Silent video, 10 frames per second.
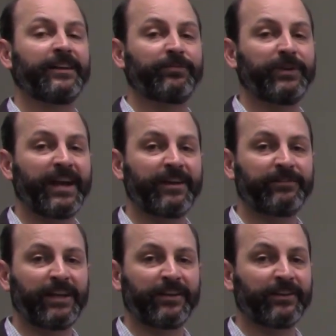If we
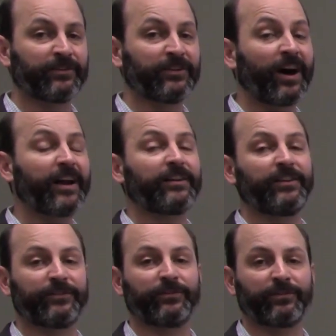have data that are not
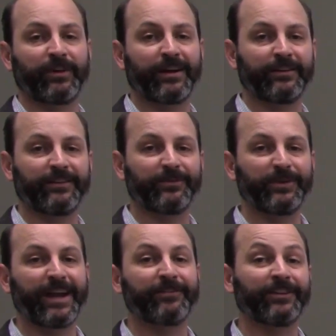clustered around it, then
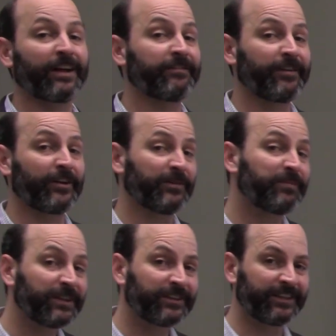we have a lot of
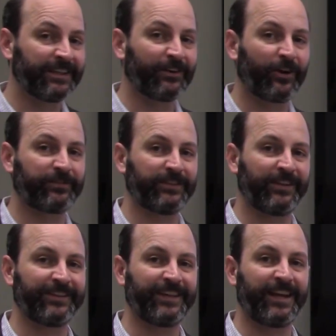variability often
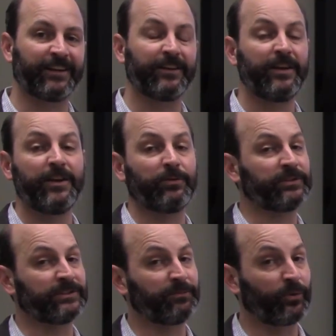in the data,
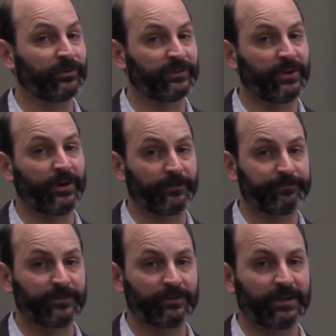which is important to know.
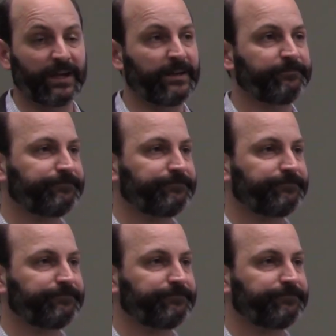Okay?